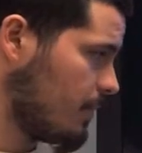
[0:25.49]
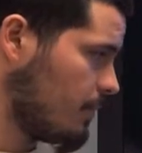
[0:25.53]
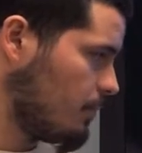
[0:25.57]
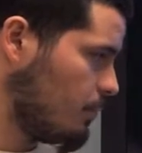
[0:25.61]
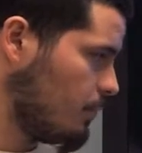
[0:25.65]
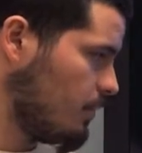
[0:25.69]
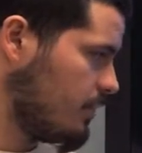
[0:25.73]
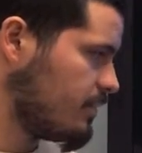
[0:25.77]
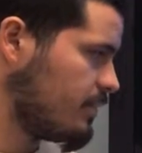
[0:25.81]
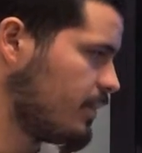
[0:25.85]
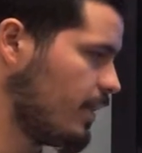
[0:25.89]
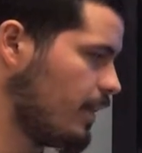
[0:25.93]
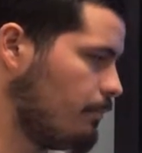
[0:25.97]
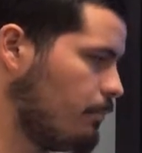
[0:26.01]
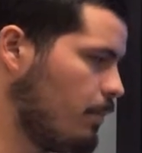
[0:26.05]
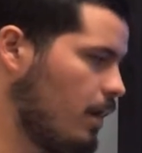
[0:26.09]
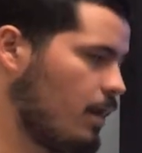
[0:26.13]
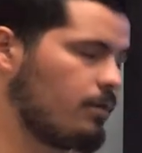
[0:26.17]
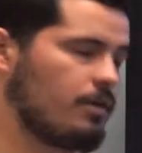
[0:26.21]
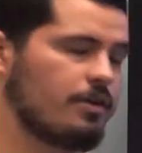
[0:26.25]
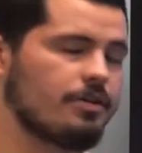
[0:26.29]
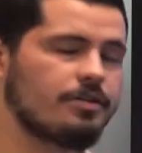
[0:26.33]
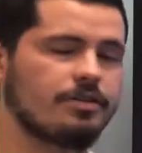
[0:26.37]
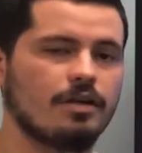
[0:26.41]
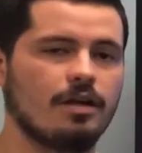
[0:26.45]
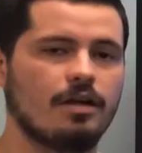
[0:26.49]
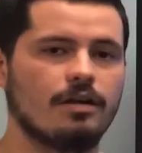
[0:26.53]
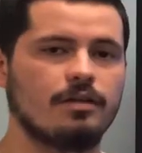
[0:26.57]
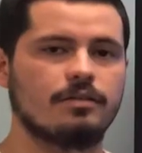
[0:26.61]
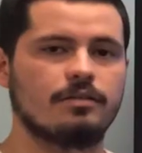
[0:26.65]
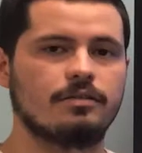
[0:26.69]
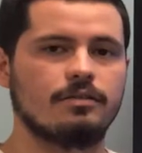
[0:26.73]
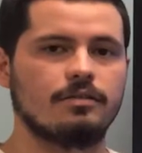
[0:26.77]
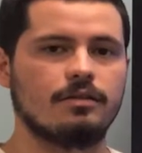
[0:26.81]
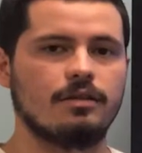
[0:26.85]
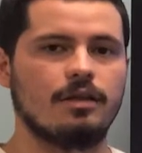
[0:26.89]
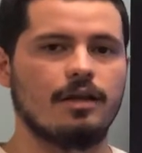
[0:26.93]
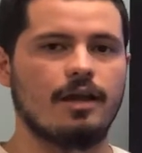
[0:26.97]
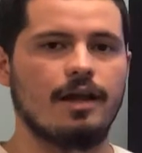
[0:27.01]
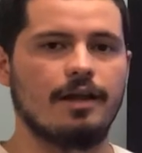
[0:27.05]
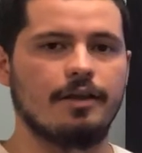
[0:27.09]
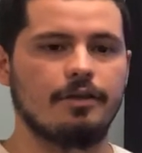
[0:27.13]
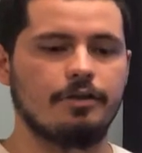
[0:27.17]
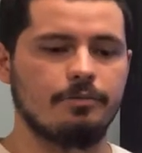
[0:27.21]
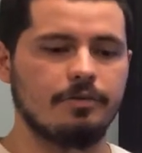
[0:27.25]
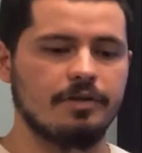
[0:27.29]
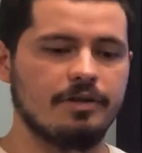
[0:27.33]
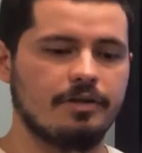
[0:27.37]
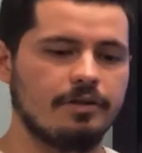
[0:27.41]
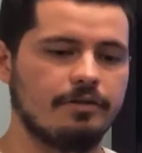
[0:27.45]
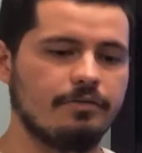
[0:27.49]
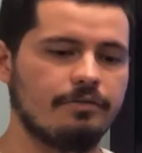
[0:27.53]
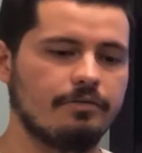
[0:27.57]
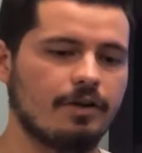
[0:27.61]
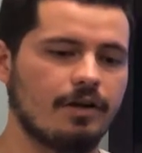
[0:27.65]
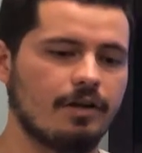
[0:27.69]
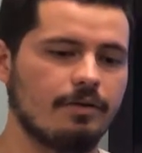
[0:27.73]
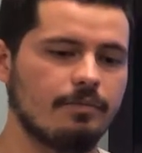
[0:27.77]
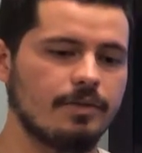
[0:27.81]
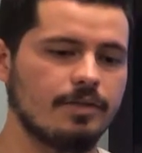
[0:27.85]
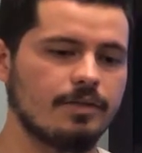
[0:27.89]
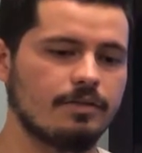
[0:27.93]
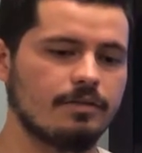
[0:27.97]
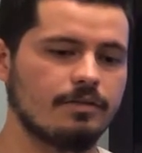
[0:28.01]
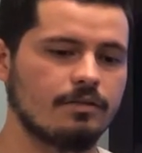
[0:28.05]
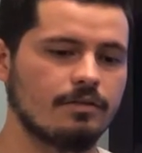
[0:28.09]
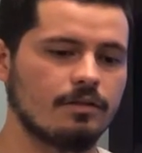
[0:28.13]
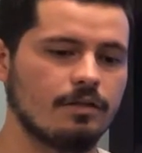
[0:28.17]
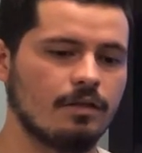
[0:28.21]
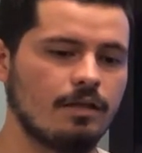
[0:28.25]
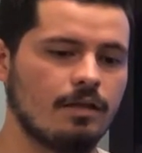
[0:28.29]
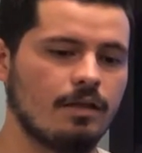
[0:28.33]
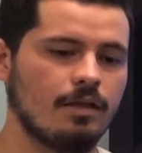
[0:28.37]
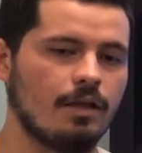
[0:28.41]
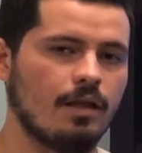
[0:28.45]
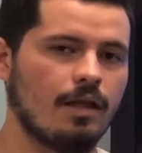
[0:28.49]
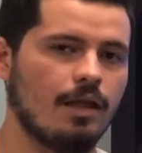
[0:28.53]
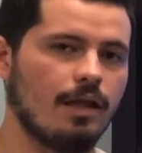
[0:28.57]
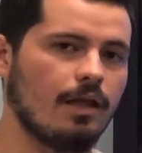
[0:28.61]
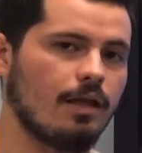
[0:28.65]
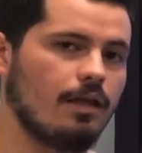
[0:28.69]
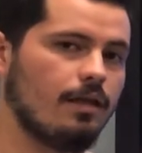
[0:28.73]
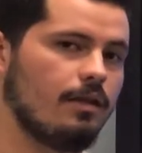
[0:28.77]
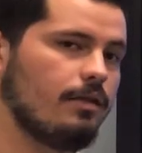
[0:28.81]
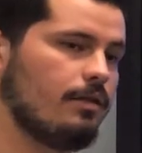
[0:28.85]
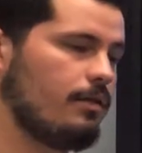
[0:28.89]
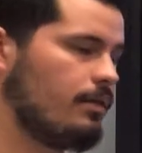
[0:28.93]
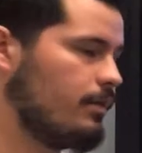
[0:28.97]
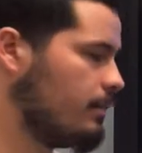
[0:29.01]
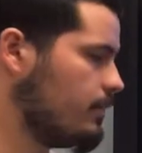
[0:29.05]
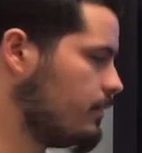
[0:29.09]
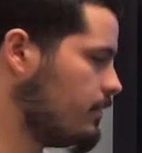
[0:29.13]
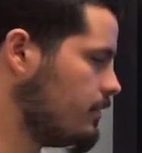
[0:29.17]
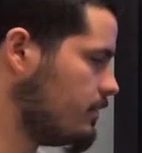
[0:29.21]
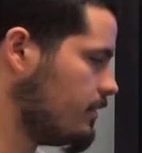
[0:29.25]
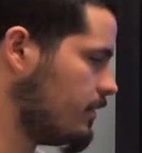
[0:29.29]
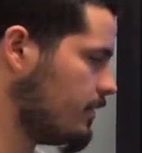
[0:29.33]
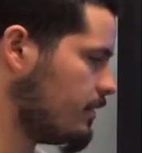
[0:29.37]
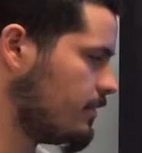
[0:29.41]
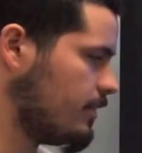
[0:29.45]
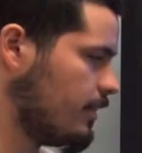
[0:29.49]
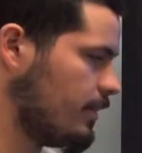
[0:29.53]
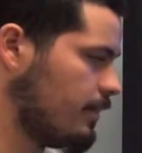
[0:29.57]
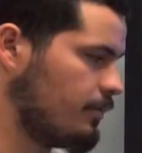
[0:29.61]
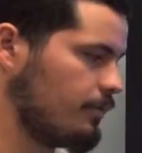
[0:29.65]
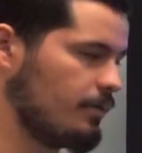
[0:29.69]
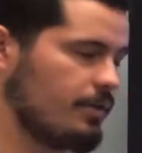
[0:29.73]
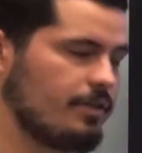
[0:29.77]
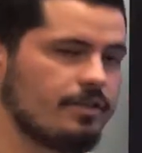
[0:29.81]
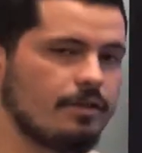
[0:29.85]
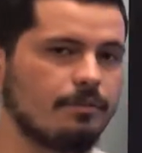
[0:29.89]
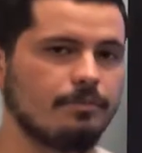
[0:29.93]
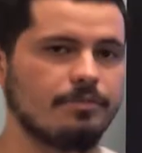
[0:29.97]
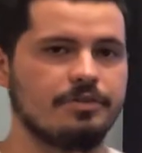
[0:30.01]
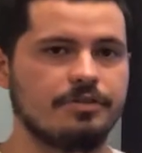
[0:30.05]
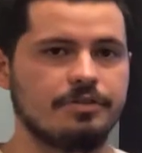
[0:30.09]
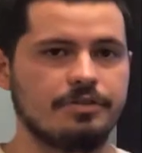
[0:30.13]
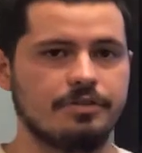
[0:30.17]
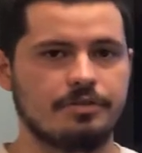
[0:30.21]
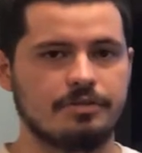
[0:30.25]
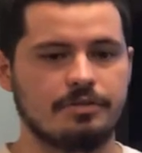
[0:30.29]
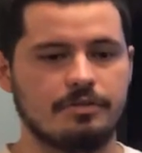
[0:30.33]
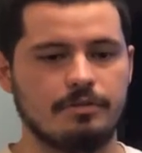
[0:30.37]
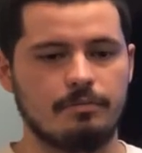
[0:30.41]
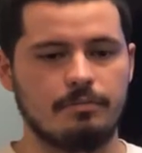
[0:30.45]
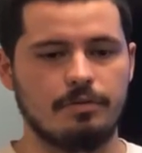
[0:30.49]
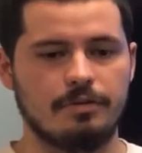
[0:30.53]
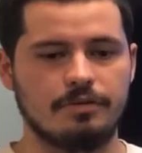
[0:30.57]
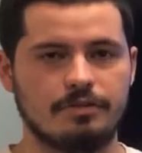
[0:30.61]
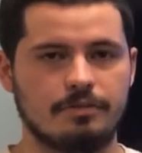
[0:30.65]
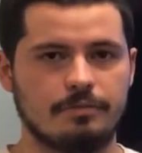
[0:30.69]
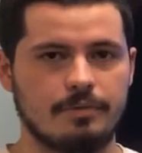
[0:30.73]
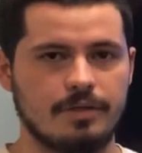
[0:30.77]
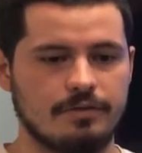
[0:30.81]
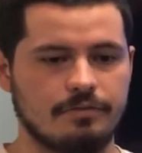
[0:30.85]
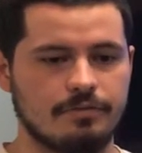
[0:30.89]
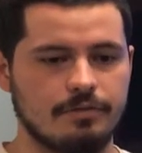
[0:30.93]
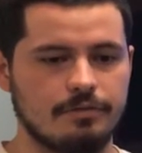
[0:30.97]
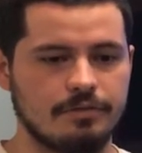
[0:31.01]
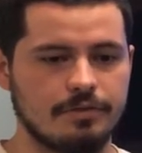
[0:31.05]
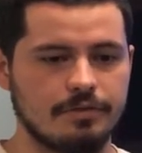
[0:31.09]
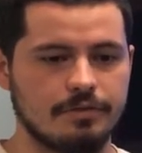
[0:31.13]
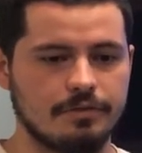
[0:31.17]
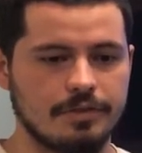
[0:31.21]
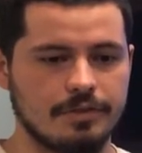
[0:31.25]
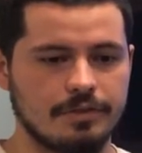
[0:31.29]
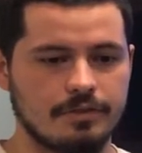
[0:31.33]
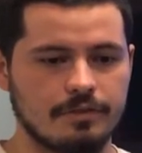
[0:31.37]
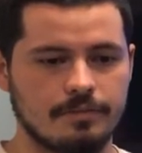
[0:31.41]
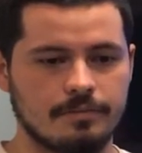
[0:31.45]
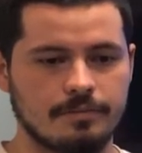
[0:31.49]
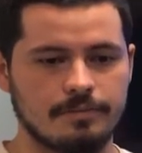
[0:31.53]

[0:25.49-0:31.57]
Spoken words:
withstand moderate shocks, high humidity environments, and 68-degree temperatures, plus or minus 50 degrees.